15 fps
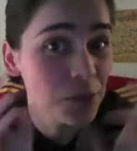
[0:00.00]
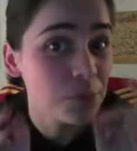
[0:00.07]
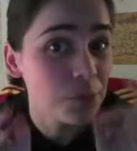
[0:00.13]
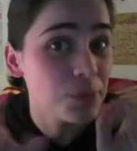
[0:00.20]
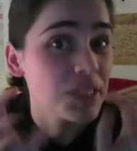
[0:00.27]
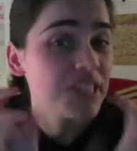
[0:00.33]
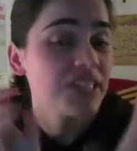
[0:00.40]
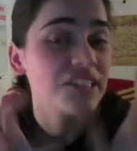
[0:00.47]

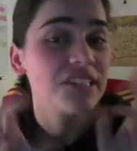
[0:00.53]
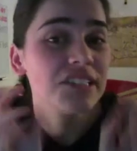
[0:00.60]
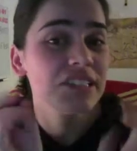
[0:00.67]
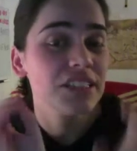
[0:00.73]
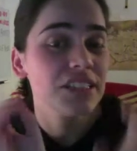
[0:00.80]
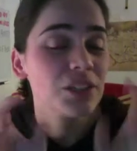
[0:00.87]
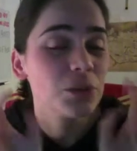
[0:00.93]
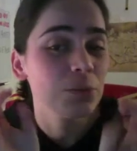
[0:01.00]
pieces
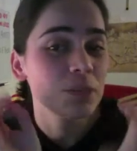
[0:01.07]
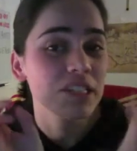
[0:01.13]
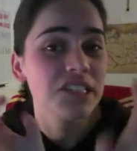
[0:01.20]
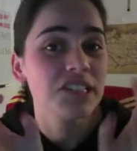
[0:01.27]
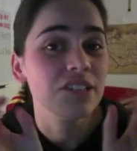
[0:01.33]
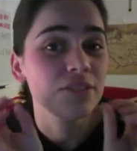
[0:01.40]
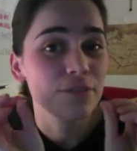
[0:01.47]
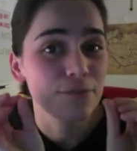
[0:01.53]
little pieces
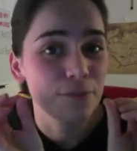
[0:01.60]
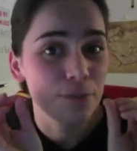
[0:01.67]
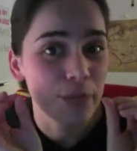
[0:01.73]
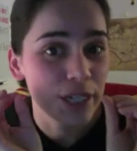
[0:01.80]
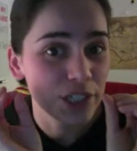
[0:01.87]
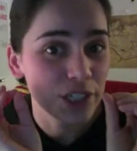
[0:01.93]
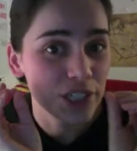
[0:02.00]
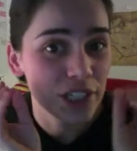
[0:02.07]
of
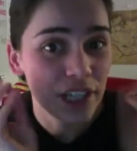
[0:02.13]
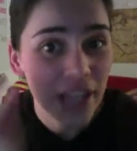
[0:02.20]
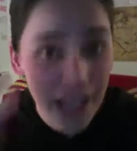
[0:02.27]
information